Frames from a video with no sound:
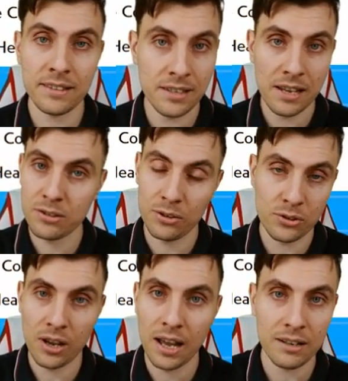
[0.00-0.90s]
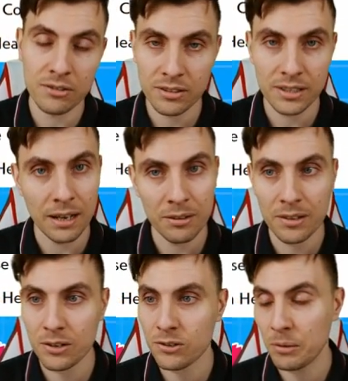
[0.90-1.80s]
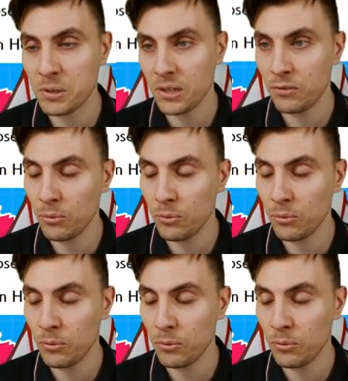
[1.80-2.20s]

their social handles are down in the description if you